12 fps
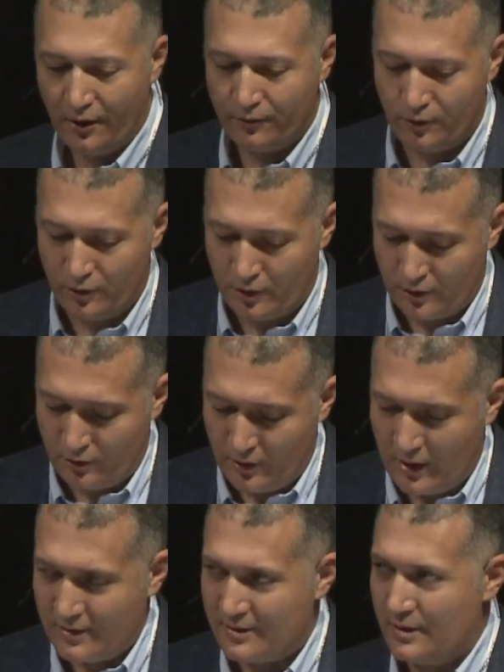For
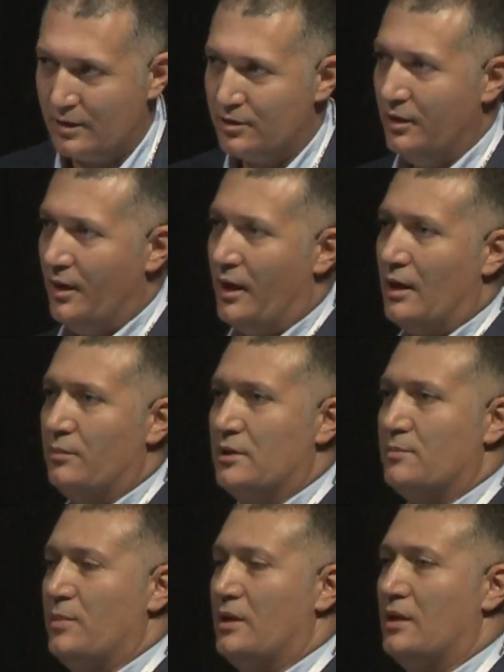today's session, I'll be
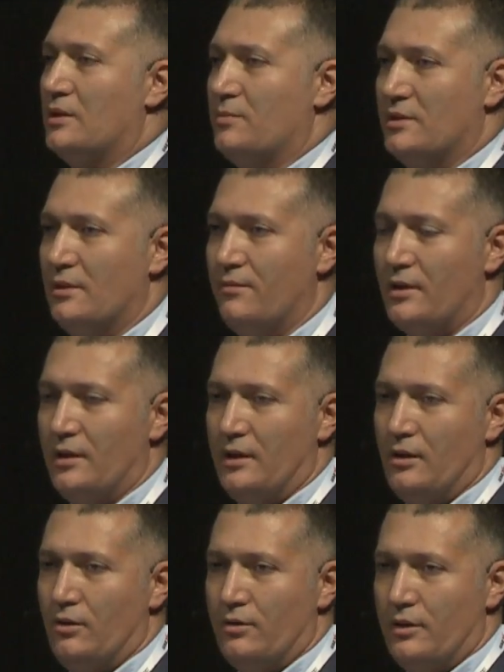speaking specifically
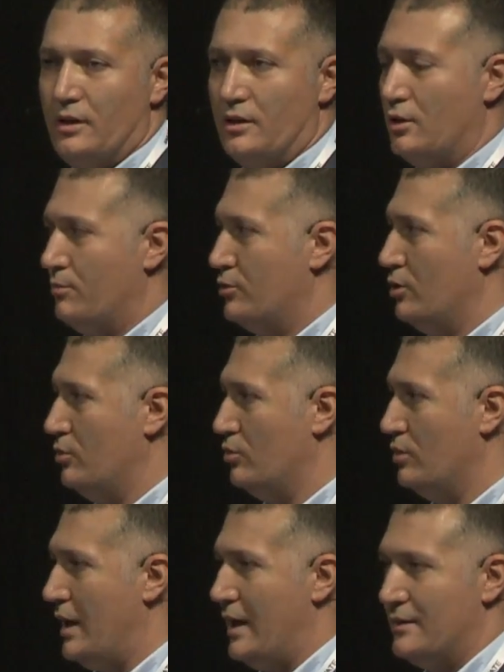on the crypto
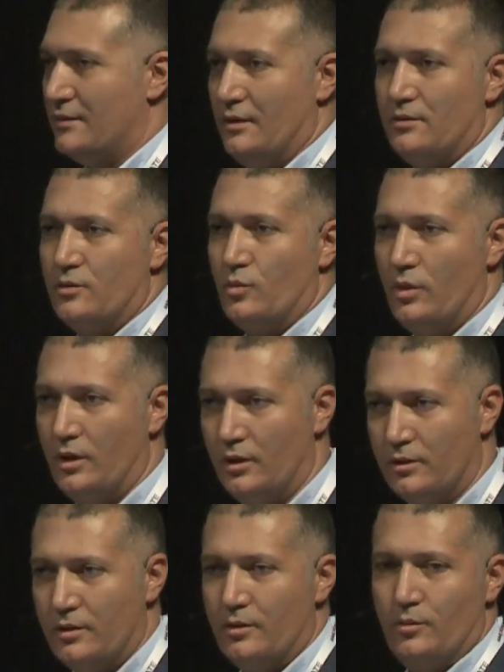assets
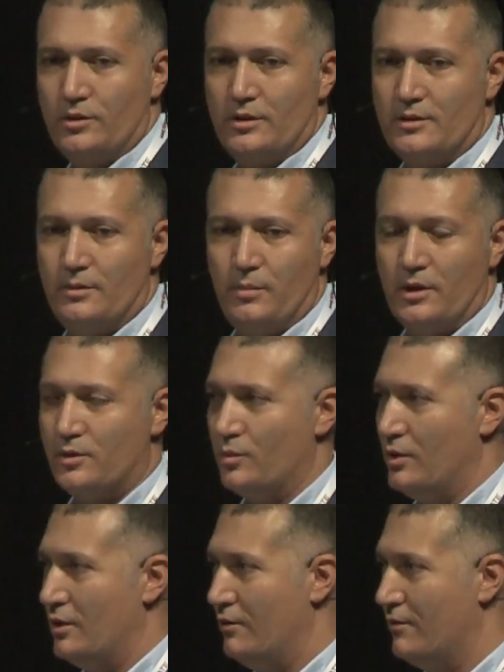world, which is the
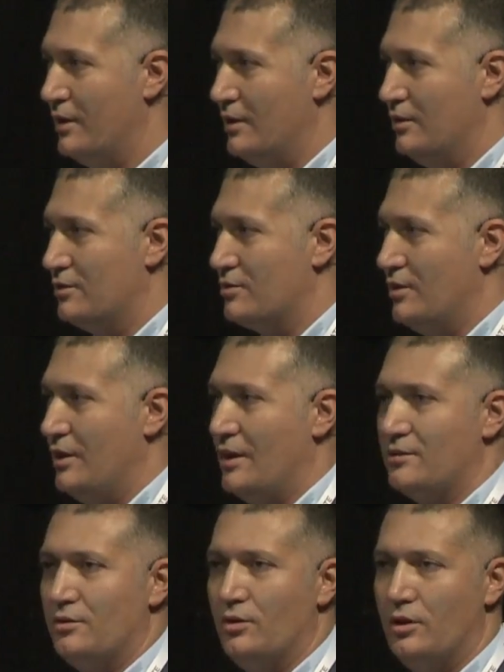buzzword of the industry,
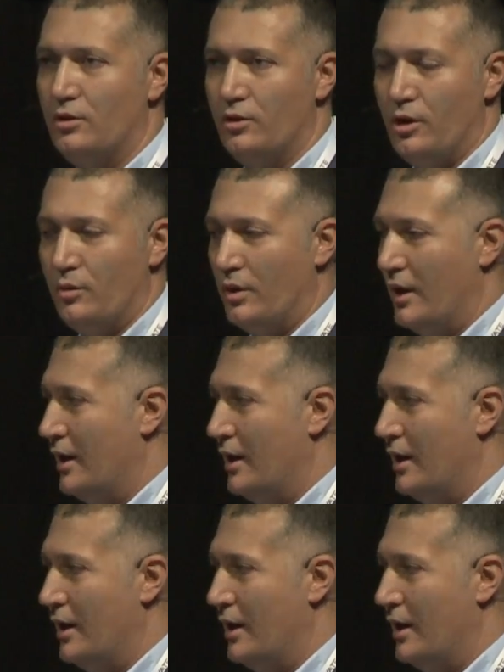as you all know.